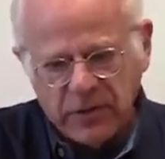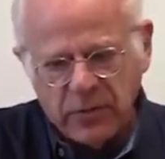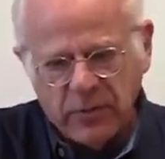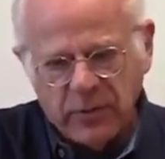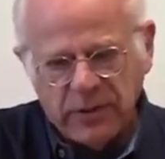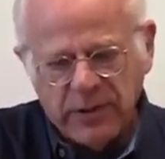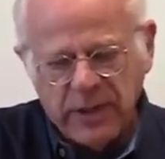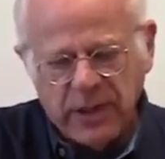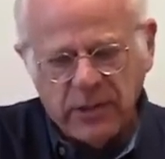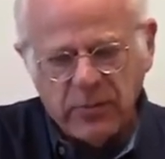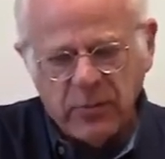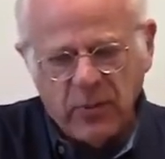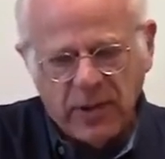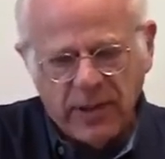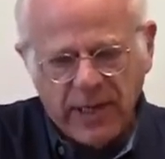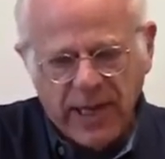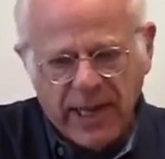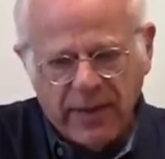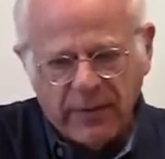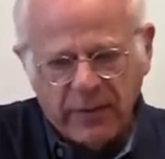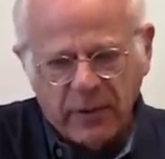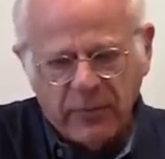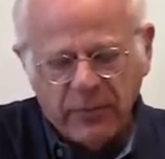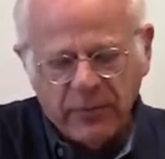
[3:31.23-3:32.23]
so it takes one
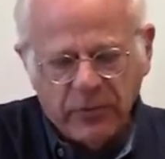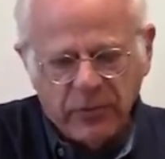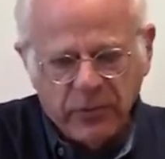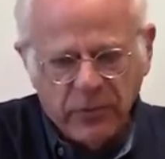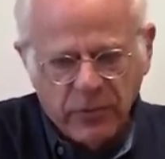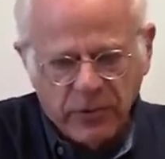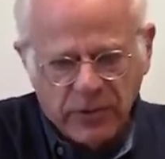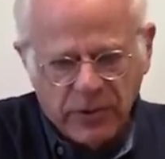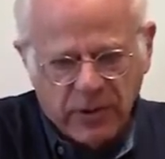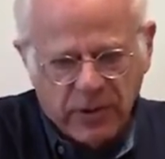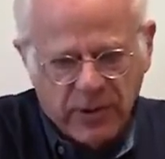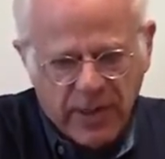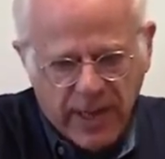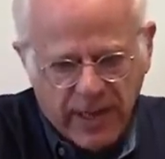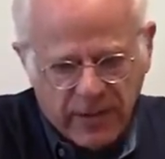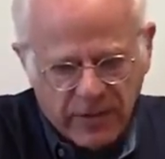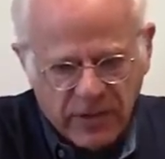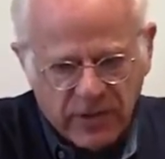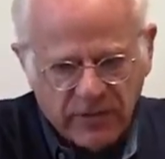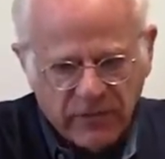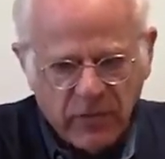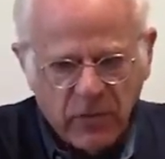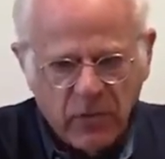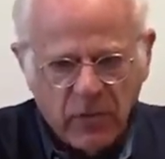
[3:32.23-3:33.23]
hour to produce an
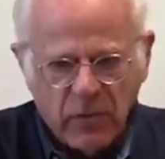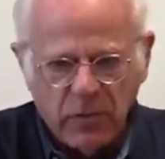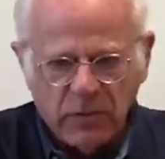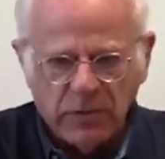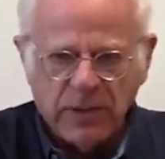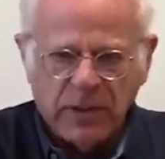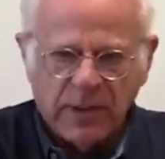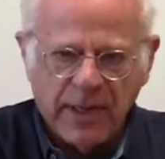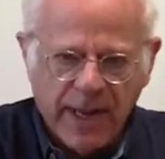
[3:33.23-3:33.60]
ounce of gold.